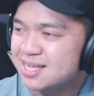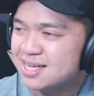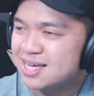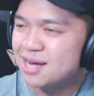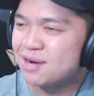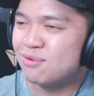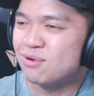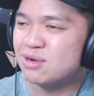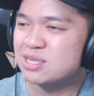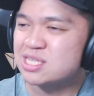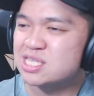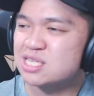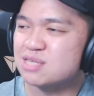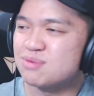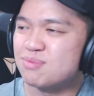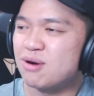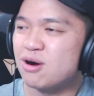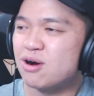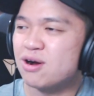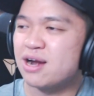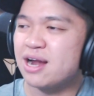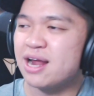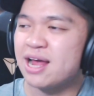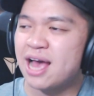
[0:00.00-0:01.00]
And what's
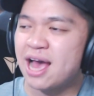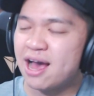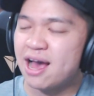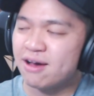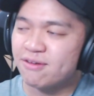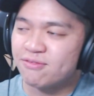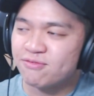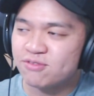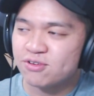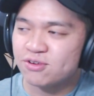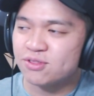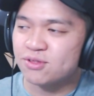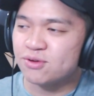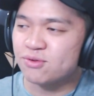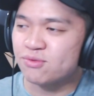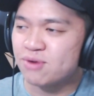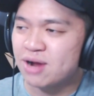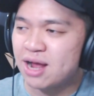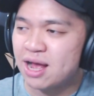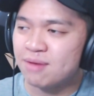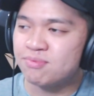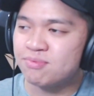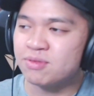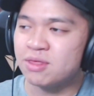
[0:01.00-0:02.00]
smart, after the
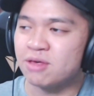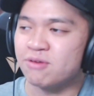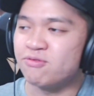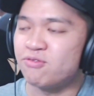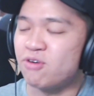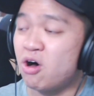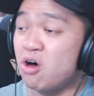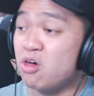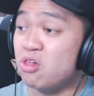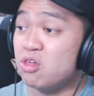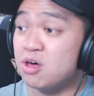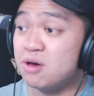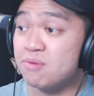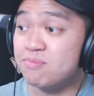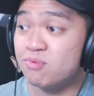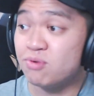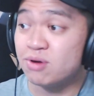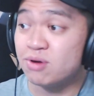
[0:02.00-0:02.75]
rap, they follow up